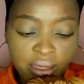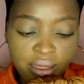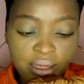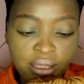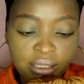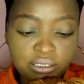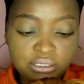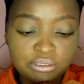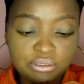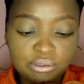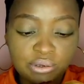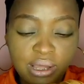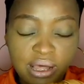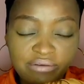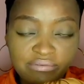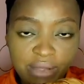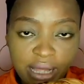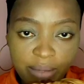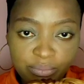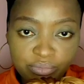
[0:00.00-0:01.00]
So
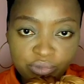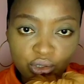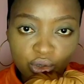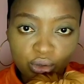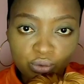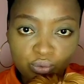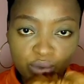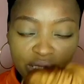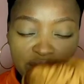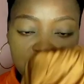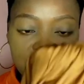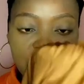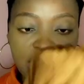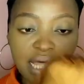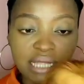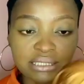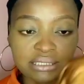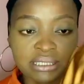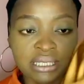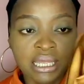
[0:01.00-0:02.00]
I'm done with that.
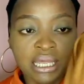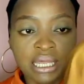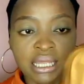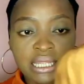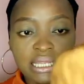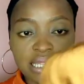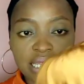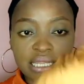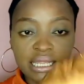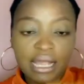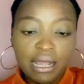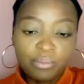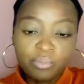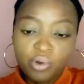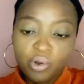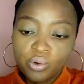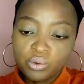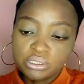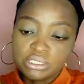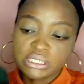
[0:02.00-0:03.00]
Then I'm
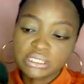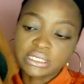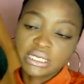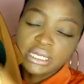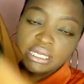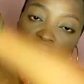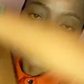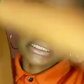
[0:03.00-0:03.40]
holding it.